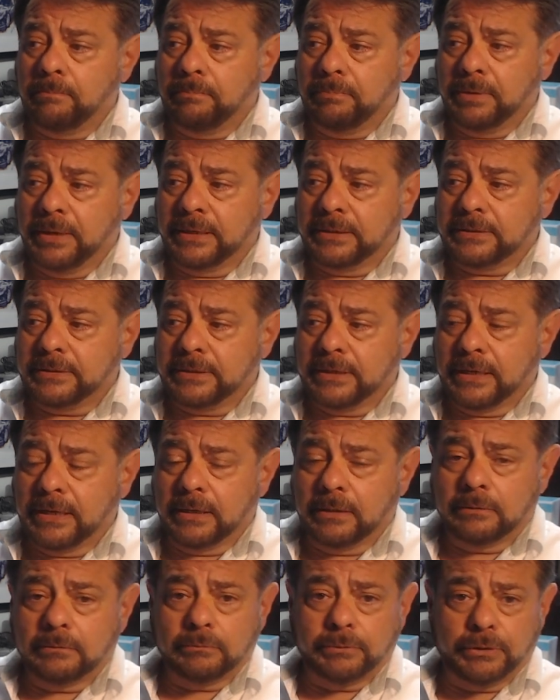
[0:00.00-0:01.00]
But
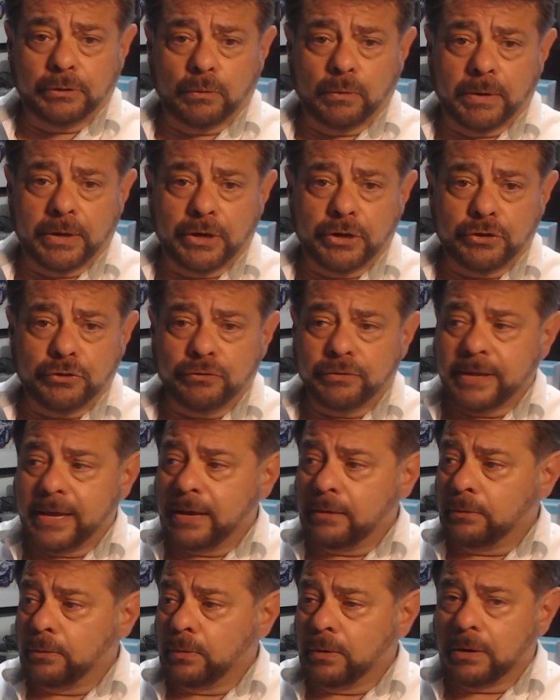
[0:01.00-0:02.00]
we don't want to do
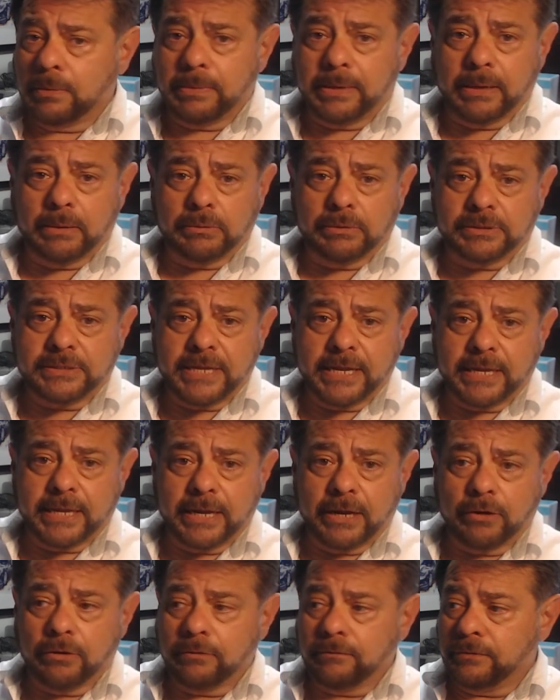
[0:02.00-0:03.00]
that. We want to be able to take
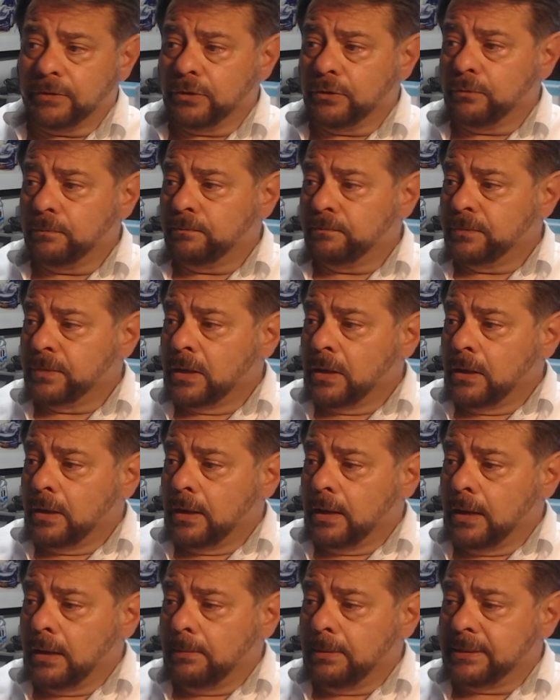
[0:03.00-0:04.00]
care of you.
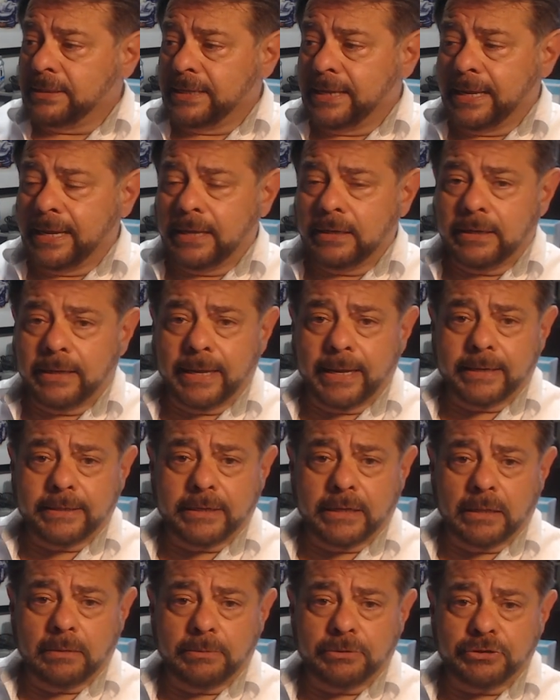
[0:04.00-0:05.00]
At the end, you got to
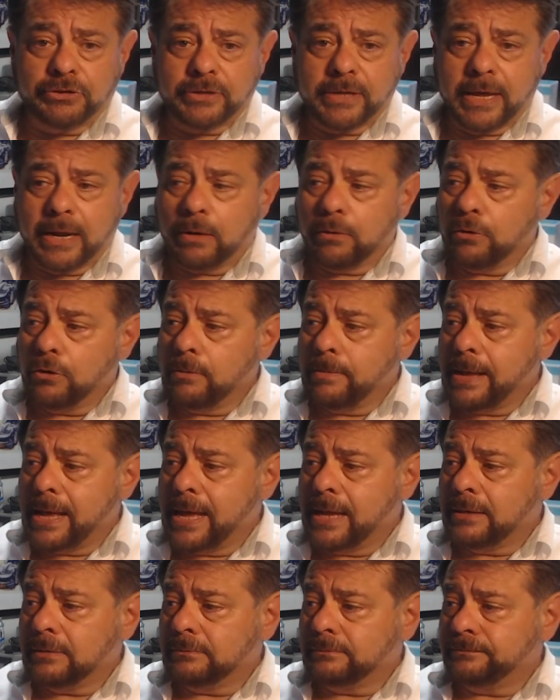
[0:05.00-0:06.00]
tell them that you're not a
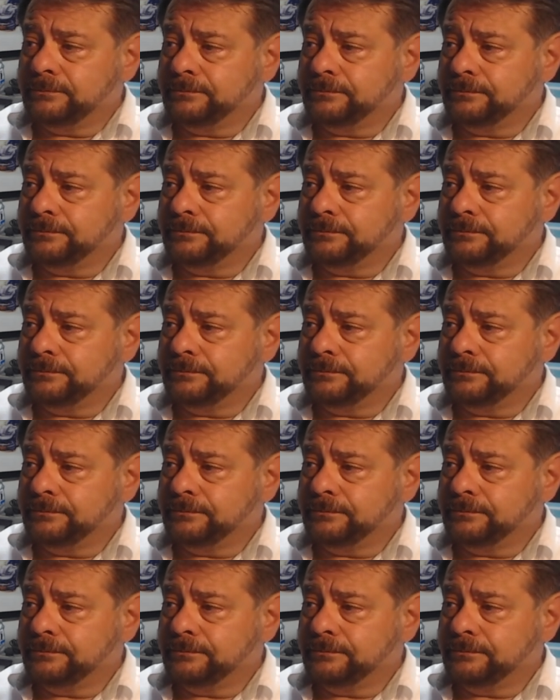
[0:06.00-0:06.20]
robot.